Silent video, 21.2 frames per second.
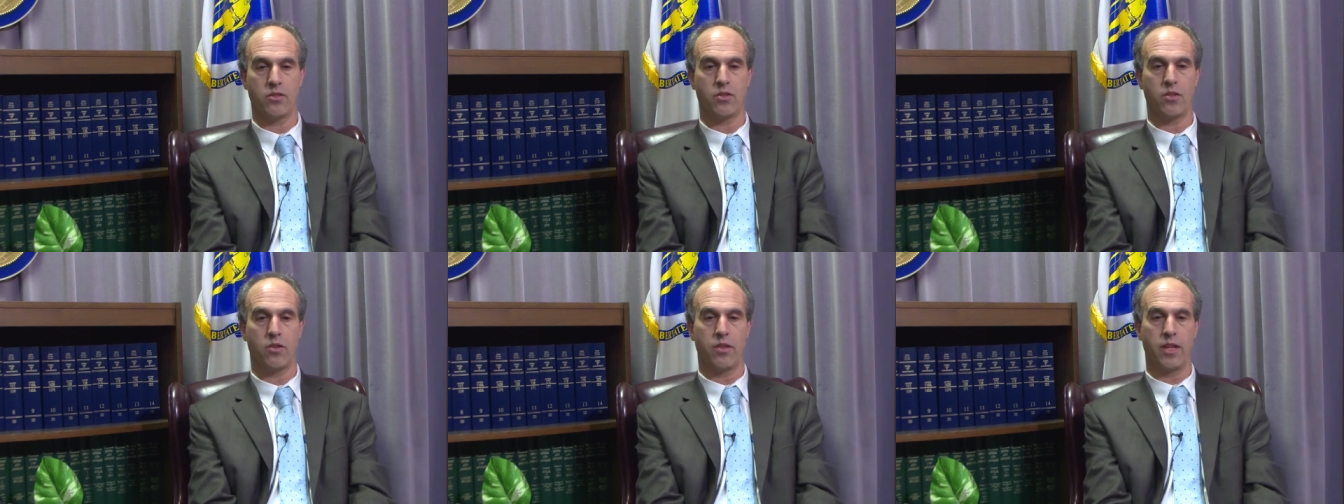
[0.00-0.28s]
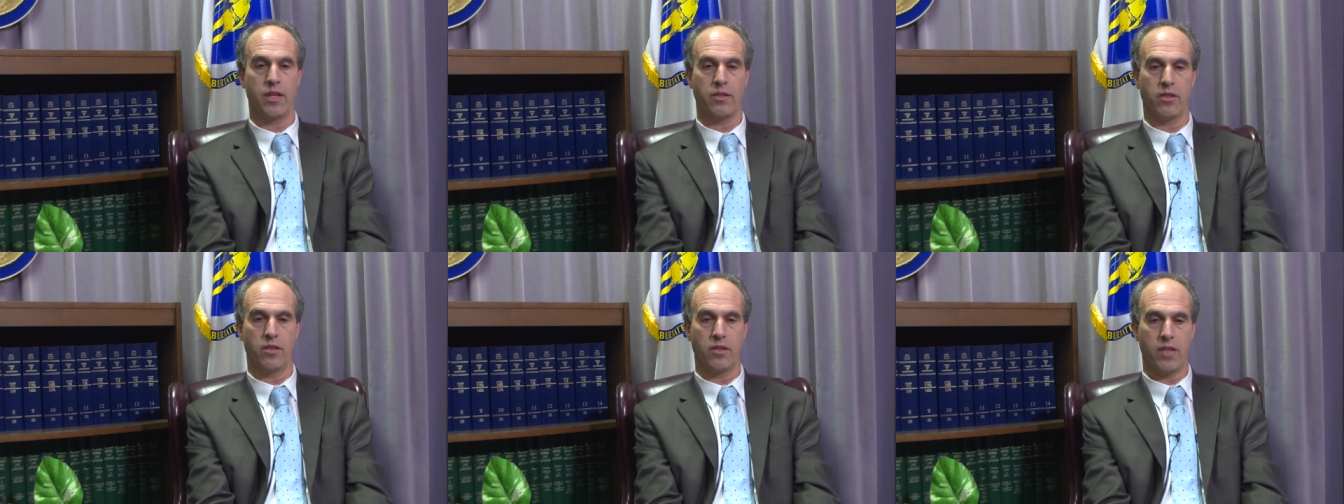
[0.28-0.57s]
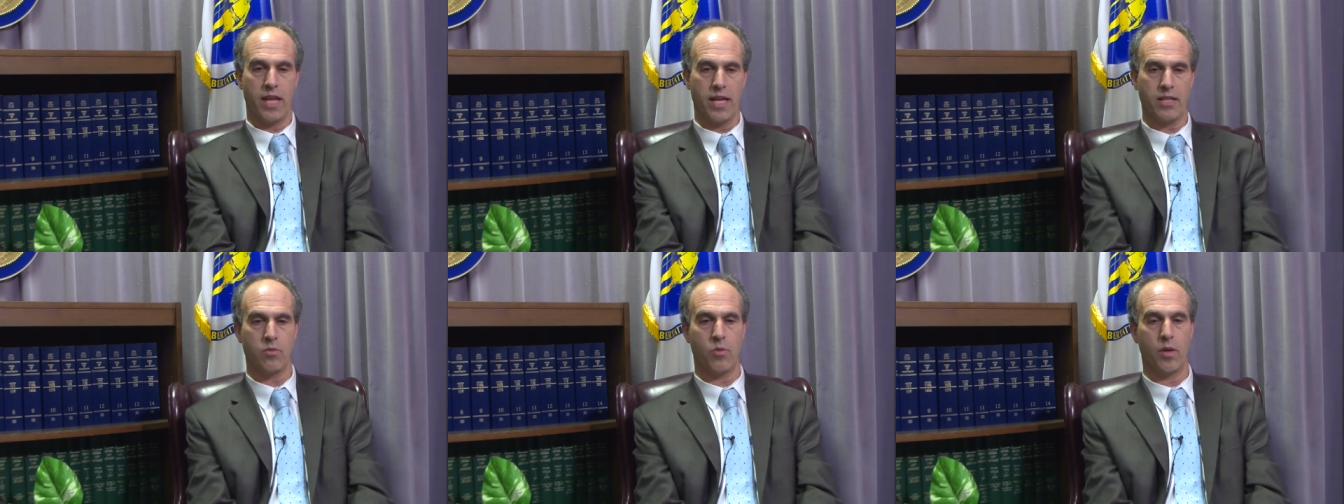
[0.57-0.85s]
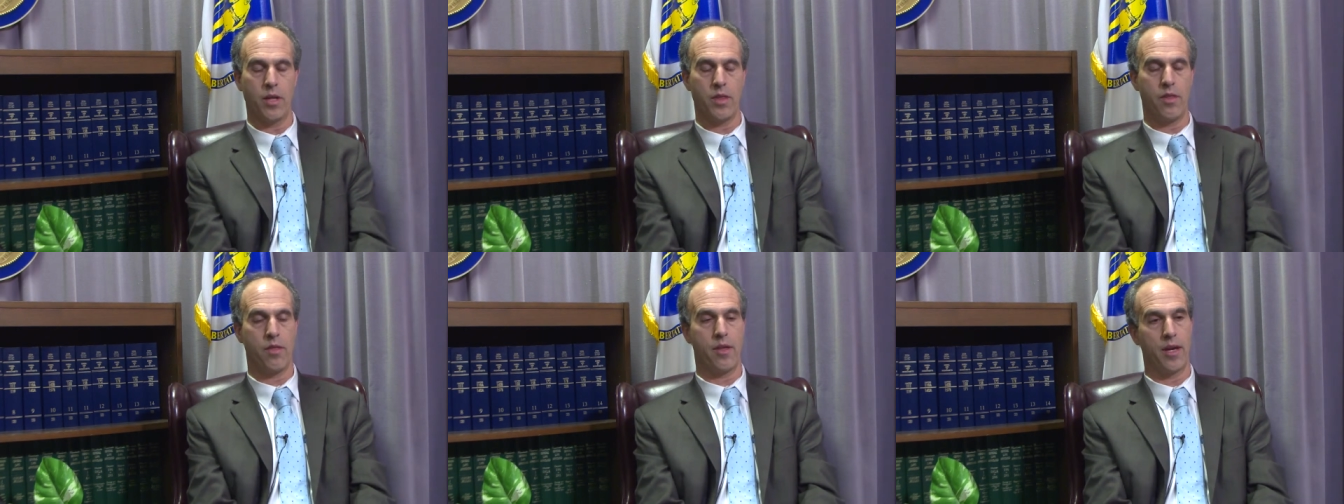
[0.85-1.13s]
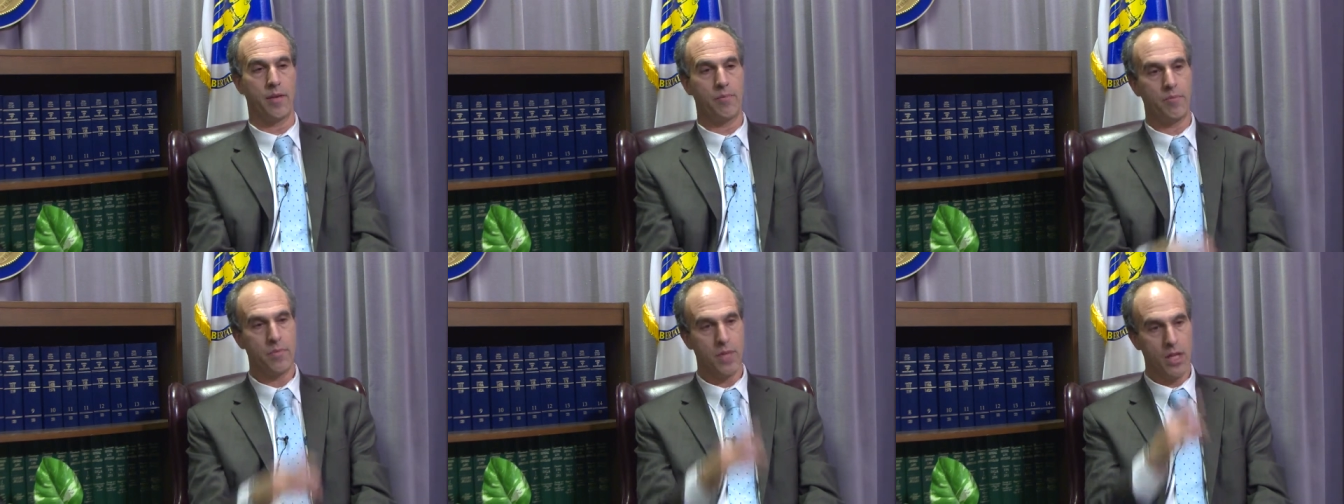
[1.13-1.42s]
So that's one
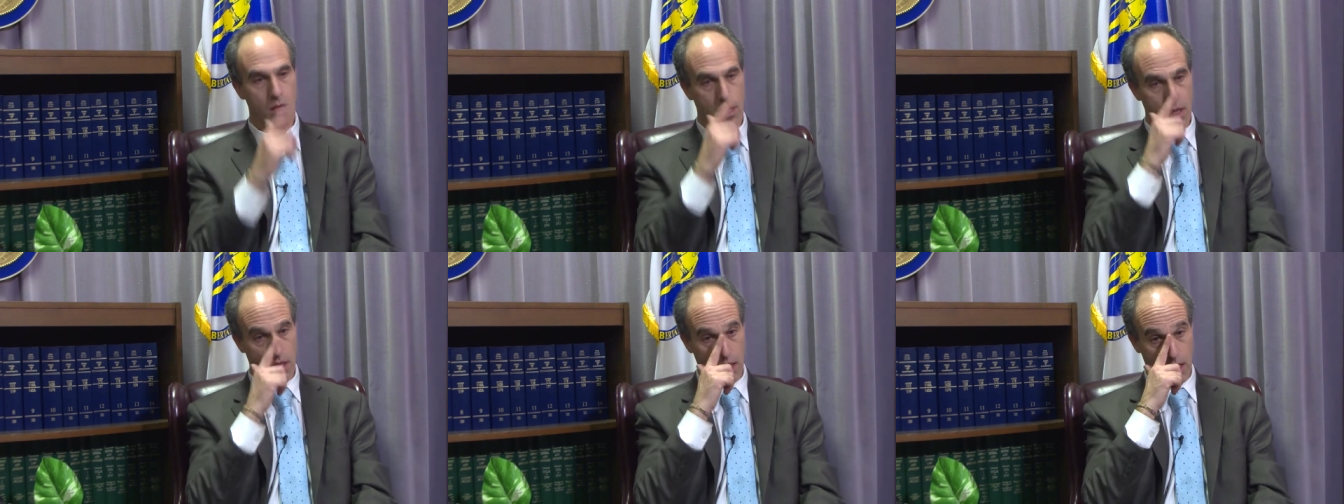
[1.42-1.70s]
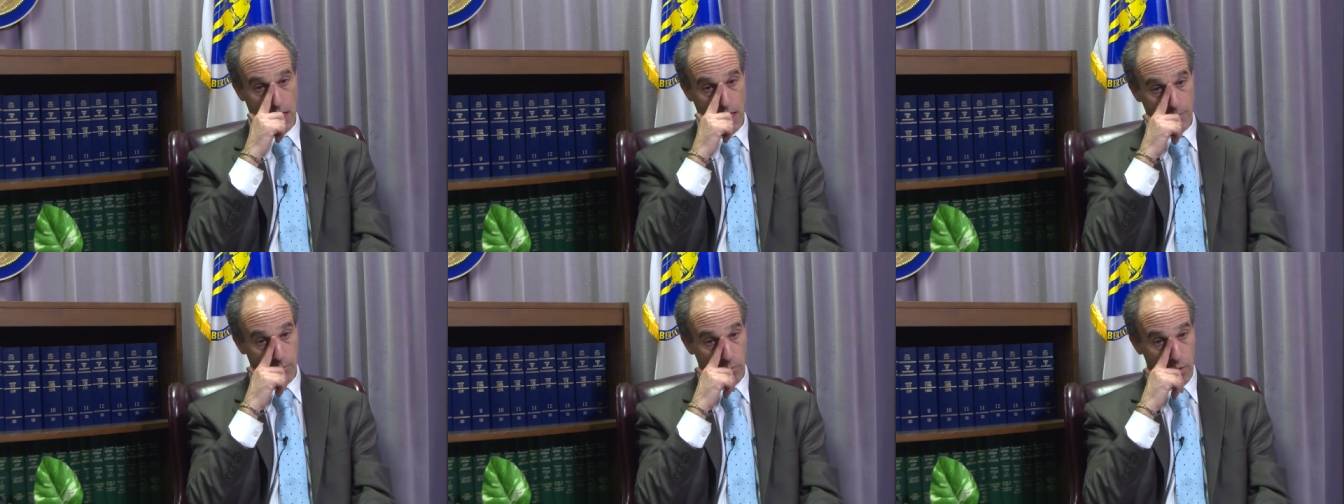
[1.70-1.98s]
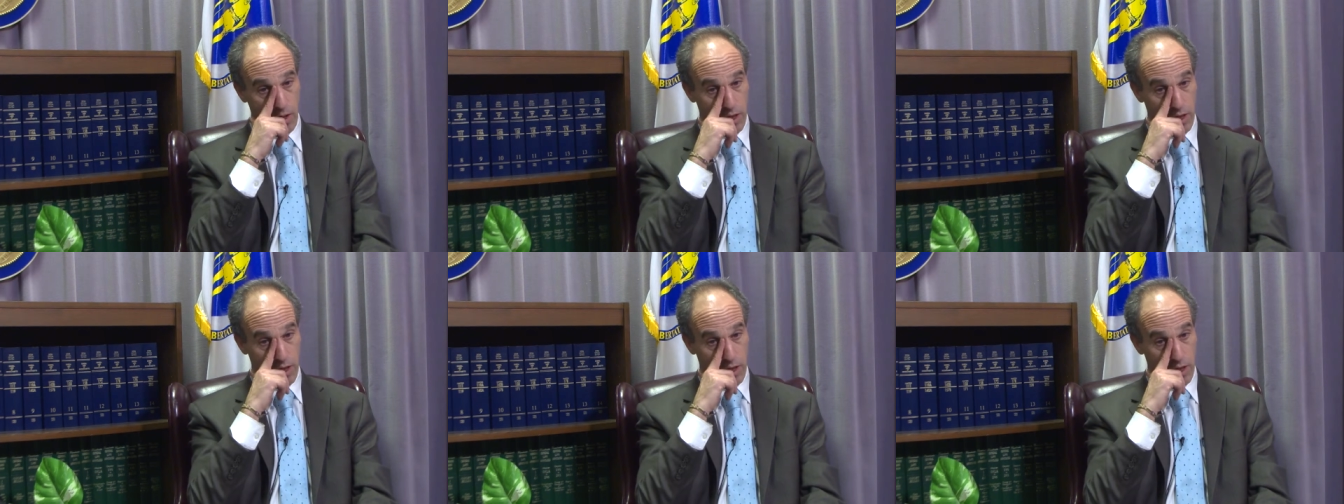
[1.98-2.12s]
thing. We